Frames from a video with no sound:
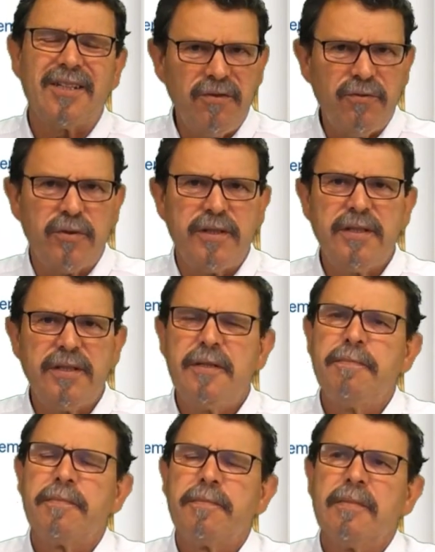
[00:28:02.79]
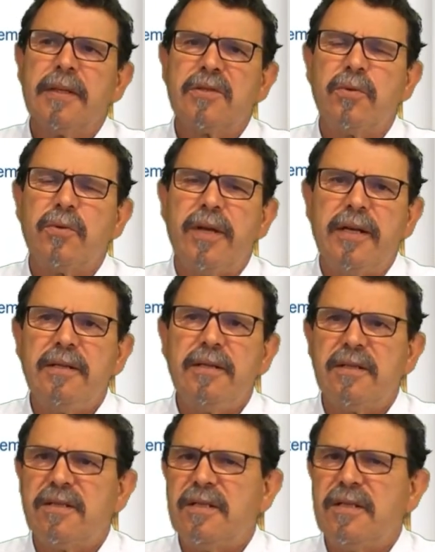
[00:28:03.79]
different. So then
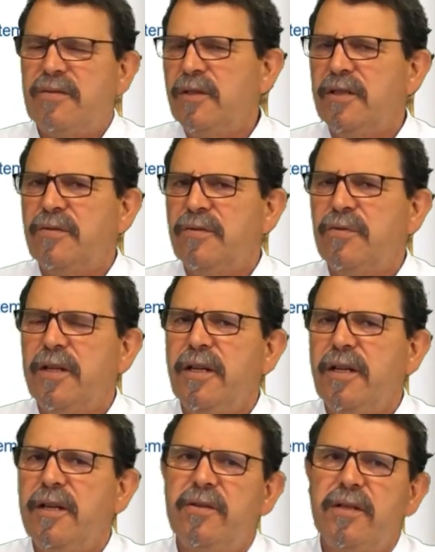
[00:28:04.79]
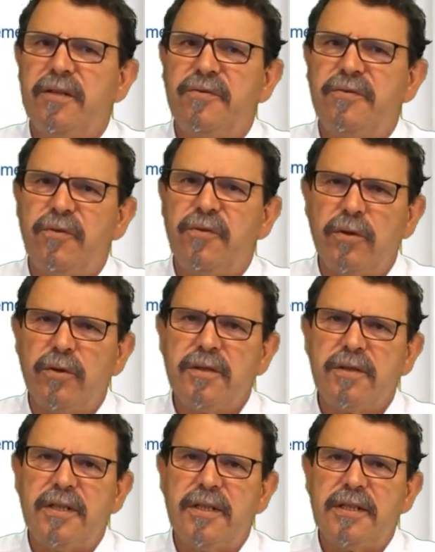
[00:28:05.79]
it's definitively the
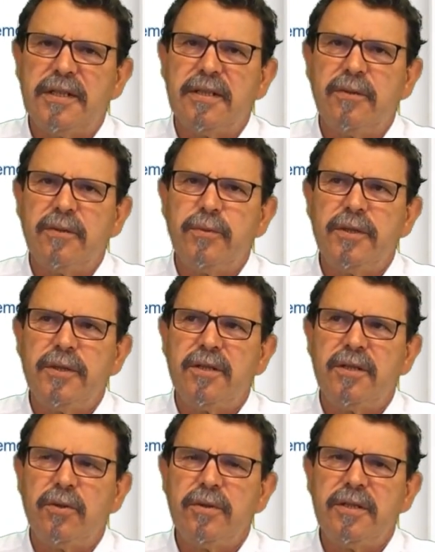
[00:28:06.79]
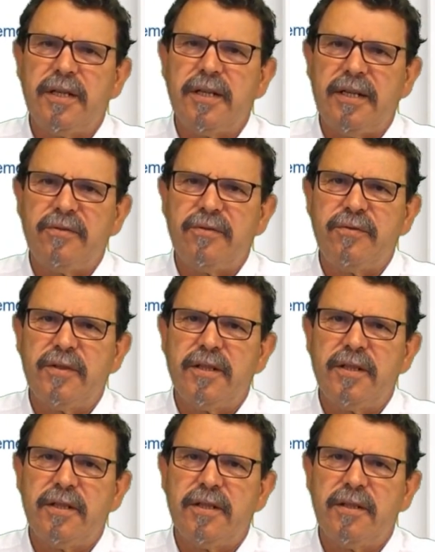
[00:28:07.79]
fault that we don't have
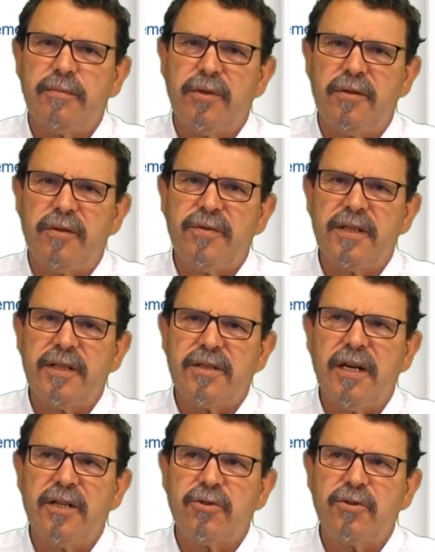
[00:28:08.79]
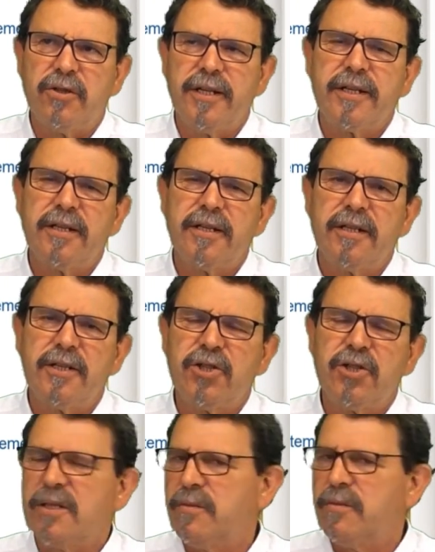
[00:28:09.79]
a perfect hydraulic
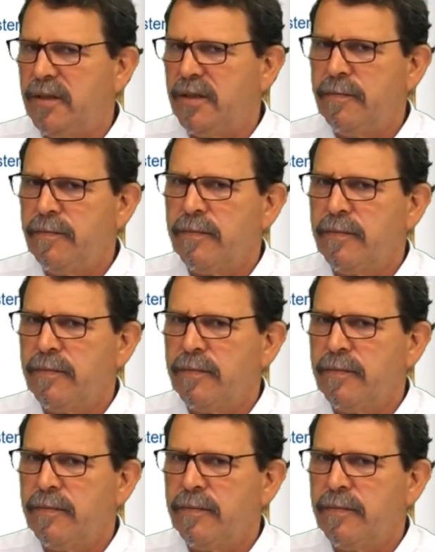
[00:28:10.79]
adjustment.